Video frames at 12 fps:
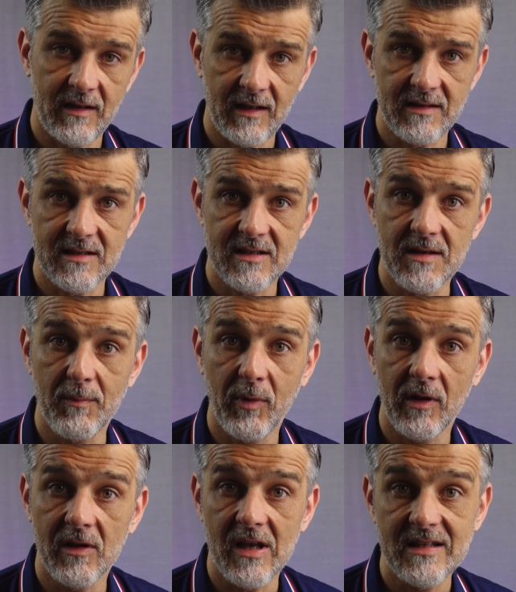It is a
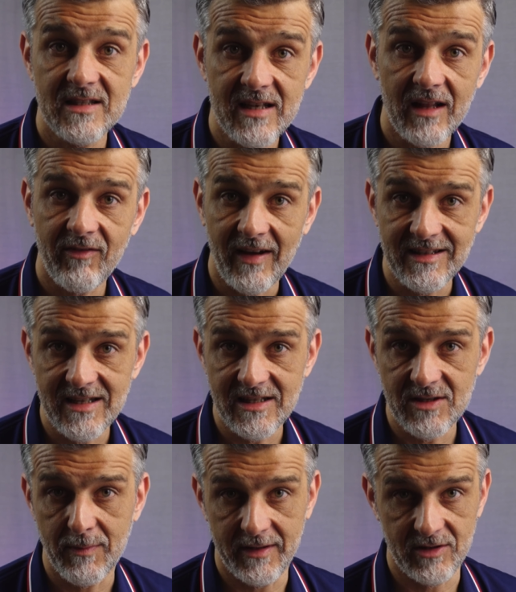simple
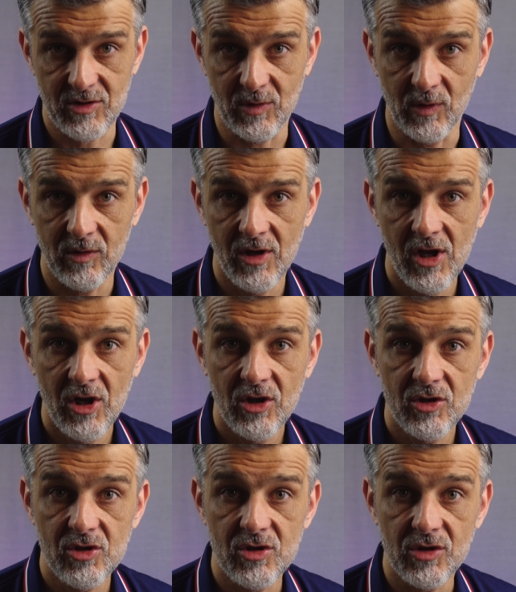self-assessment tool
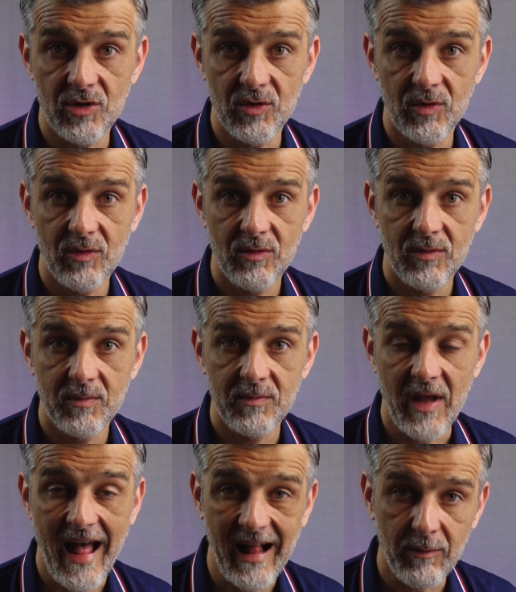to
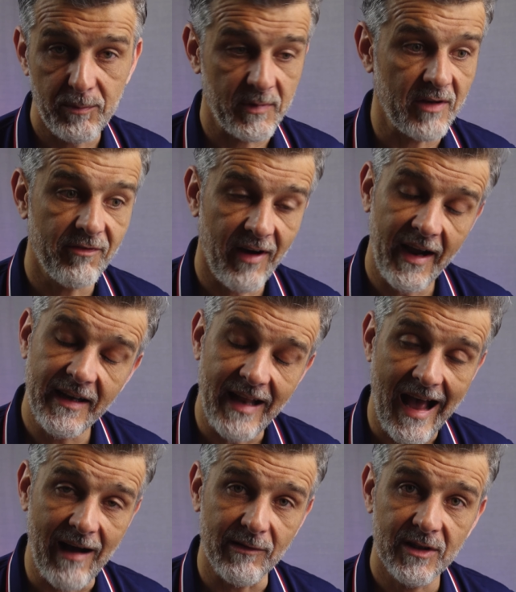help me find
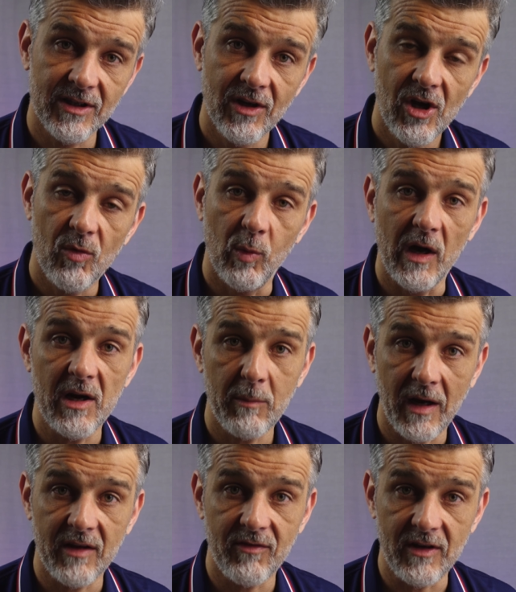out where
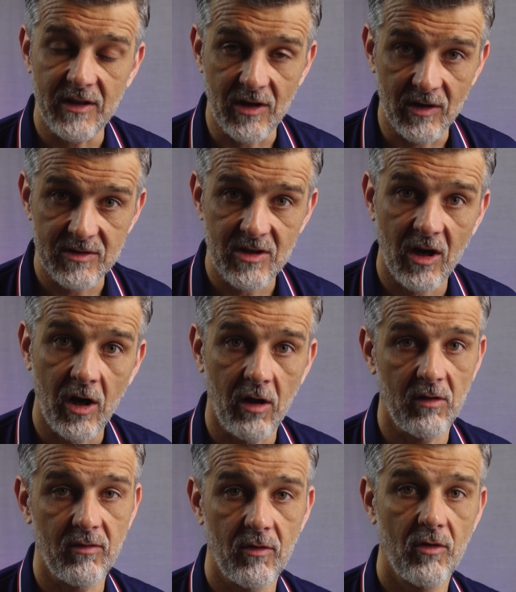my videos
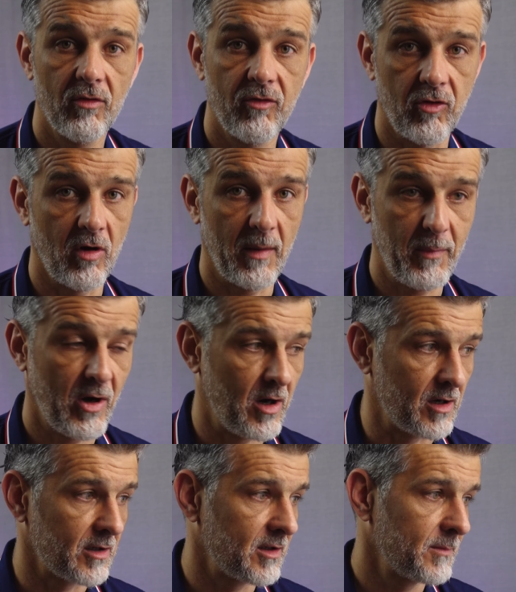all fall
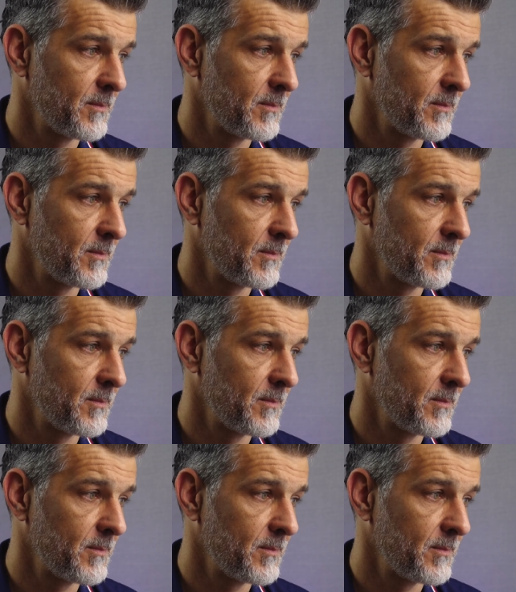apart.